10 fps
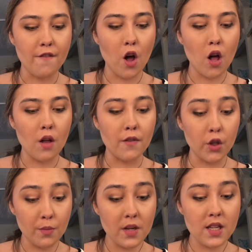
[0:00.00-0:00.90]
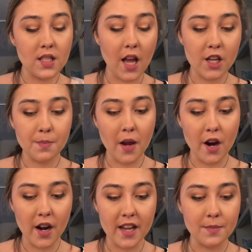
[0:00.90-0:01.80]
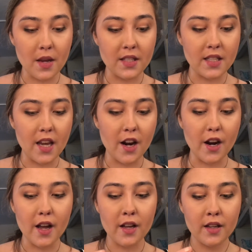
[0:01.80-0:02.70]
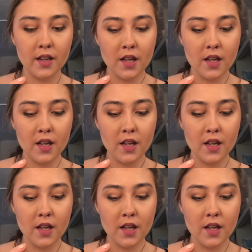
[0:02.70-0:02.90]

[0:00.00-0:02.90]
Voluminous Lash Paradise Mascara